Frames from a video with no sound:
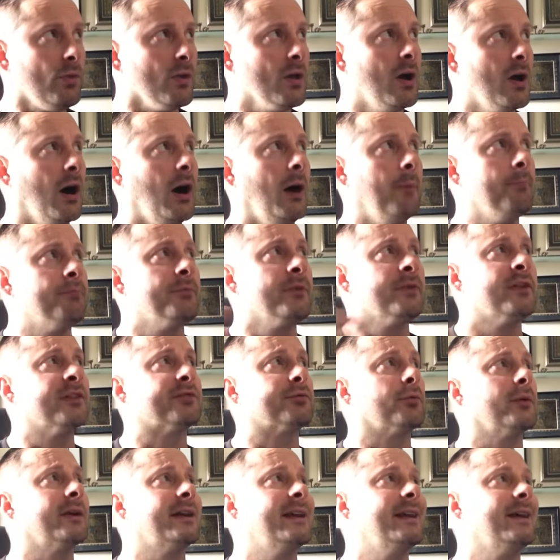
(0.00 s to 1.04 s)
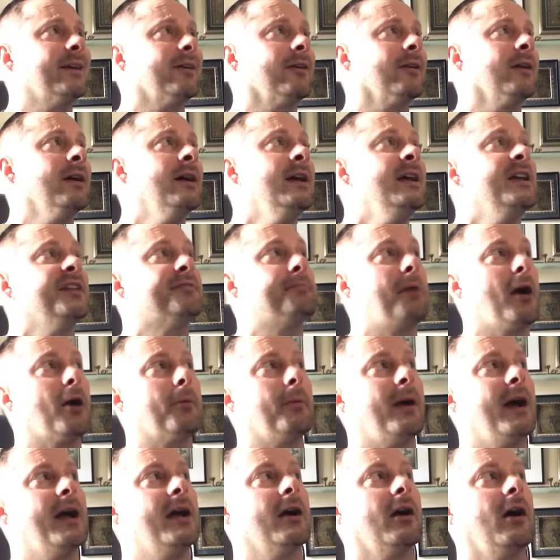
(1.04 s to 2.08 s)
Um, this one here is powered
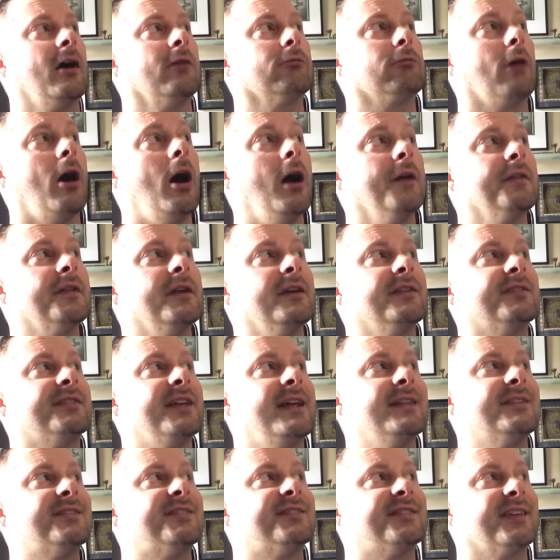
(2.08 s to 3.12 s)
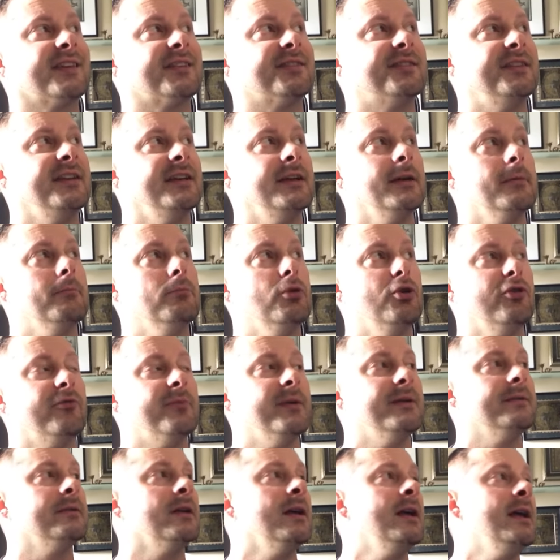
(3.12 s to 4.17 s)
by a Ronda Z sixty
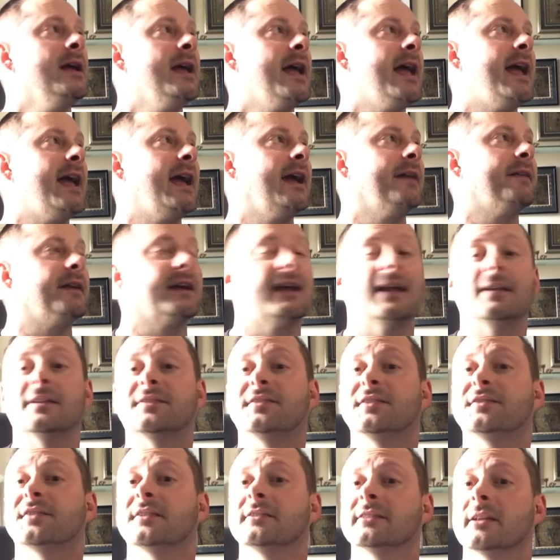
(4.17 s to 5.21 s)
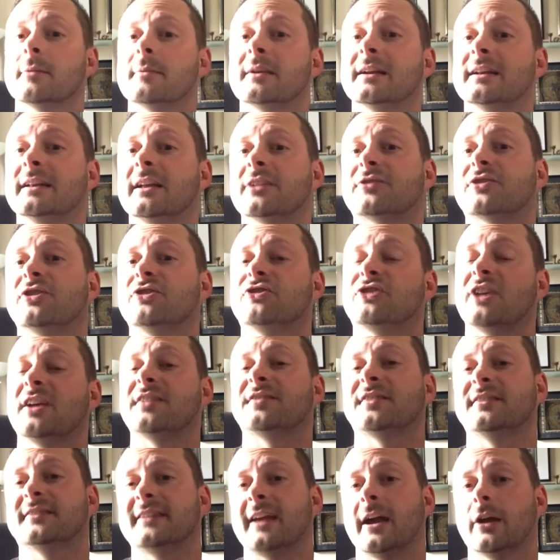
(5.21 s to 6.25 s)
movement, and again, this is a limited edition
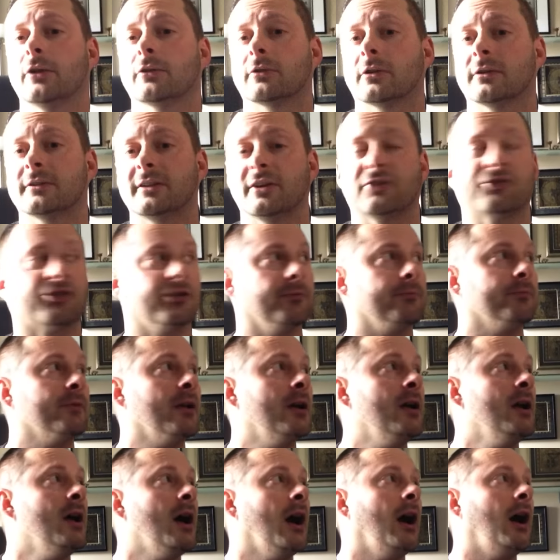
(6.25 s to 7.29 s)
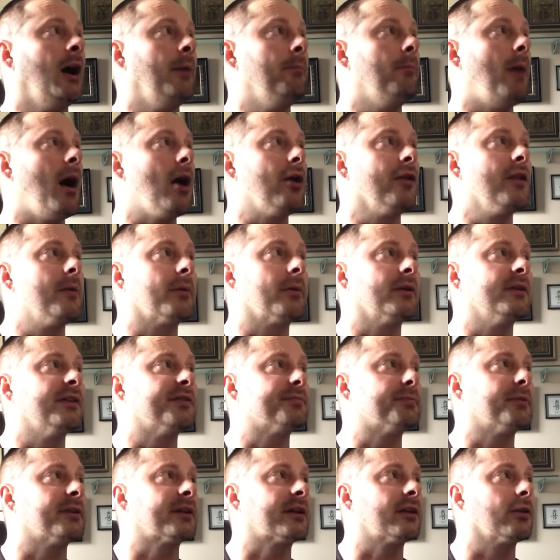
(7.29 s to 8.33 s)
Jason Taylor edition. Uh, model number in
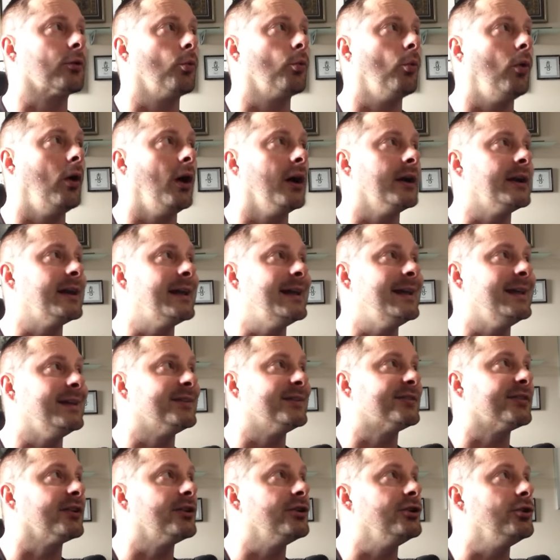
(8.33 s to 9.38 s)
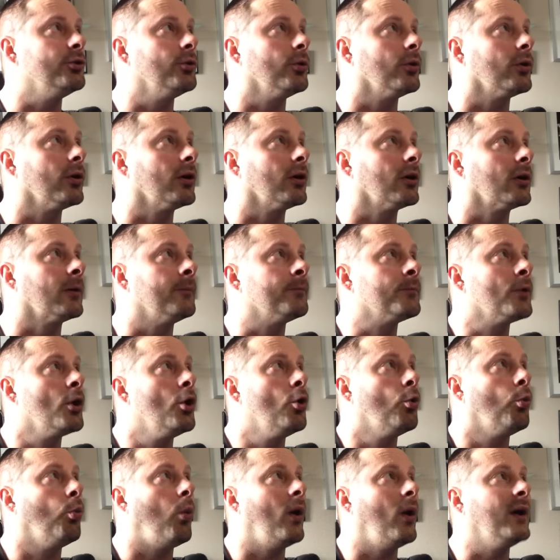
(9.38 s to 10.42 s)
this particular one is your
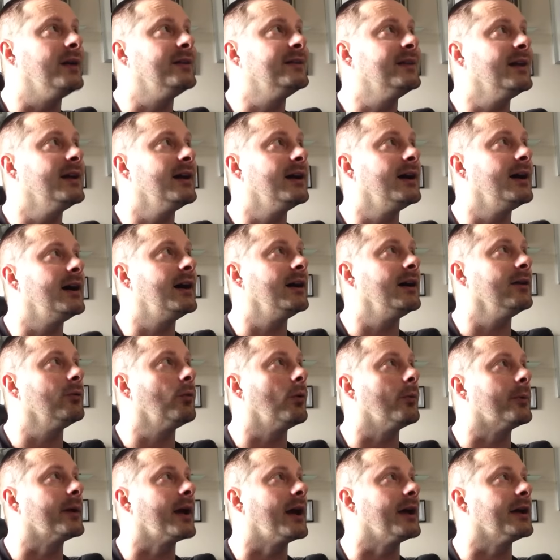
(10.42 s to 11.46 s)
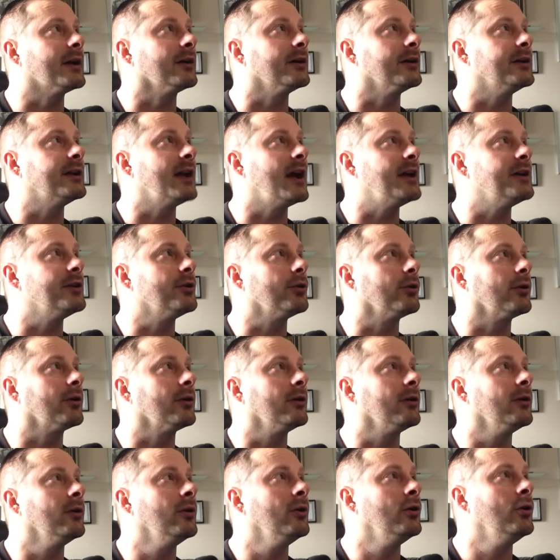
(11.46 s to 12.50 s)
one. Uh, what we got here? You got
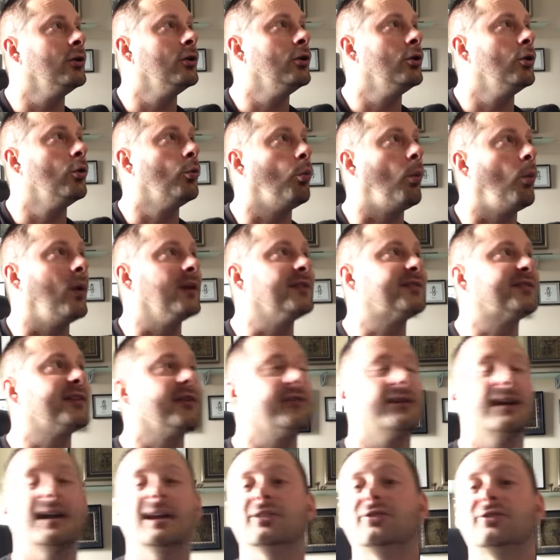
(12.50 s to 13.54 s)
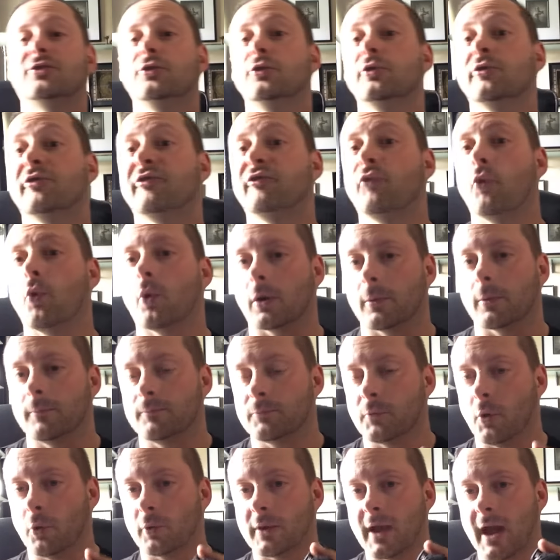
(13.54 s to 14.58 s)
your one seven eight two four.
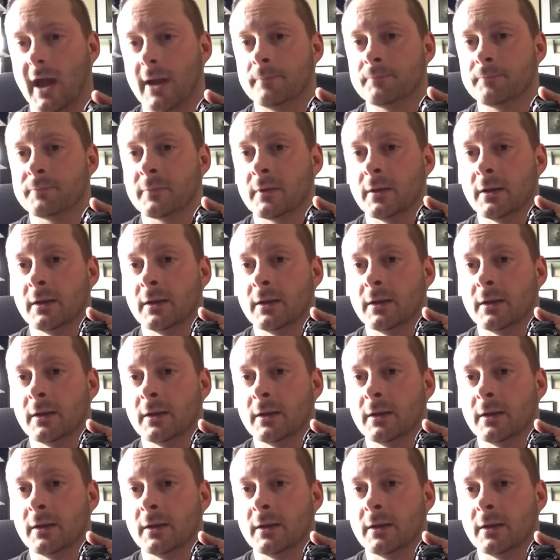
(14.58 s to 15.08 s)
Okay,